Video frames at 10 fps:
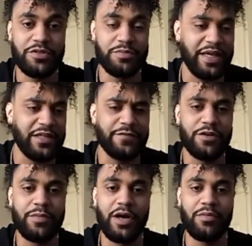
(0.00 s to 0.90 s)
It was mainly
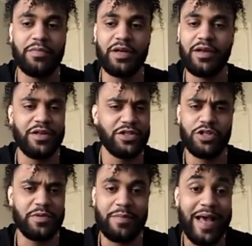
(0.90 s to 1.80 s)
football, but it's
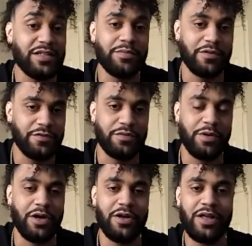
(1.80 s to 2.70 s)
always been basketball and
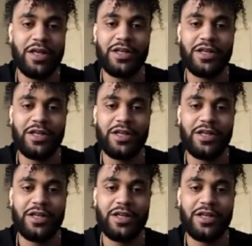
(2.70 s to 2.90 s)
football.